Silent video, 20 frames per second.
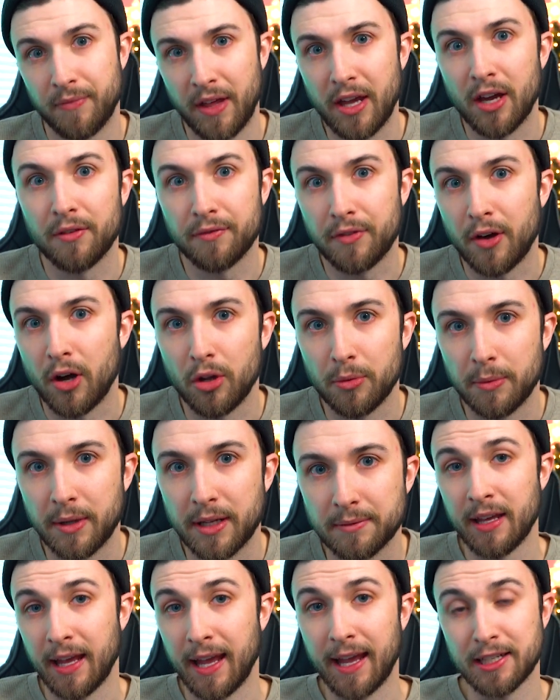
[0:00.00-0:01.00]
they unfollowed me.
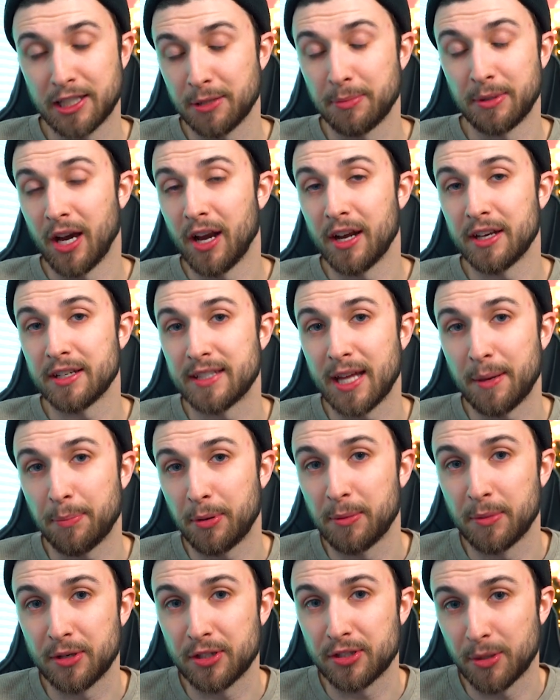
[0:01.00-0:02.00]
And to be honest, that
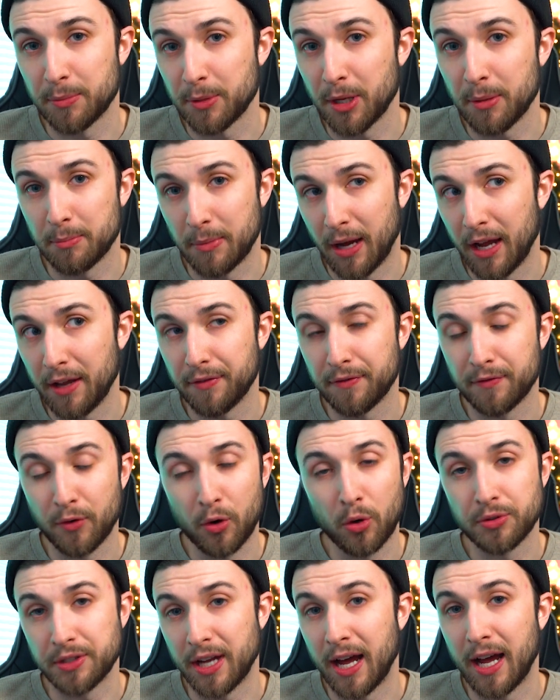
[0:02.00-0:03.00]
pretty much summed up my
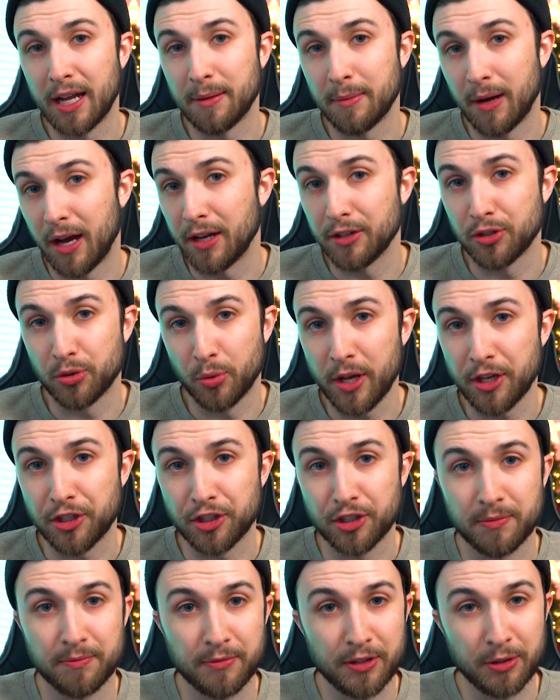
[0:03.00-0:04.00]
full time on
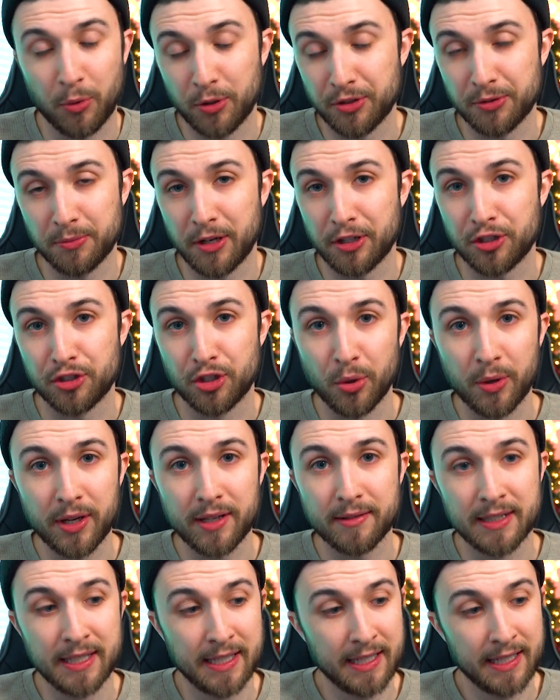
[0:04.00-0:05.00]
Twitch. There wasn't much to
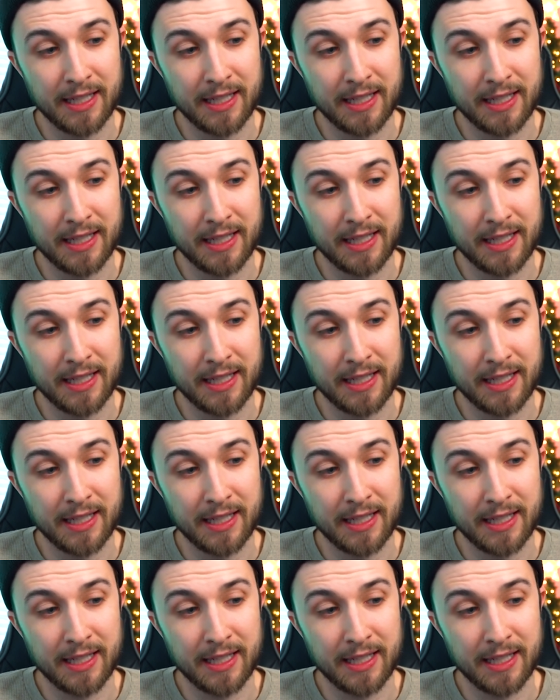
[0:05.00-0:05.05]
it.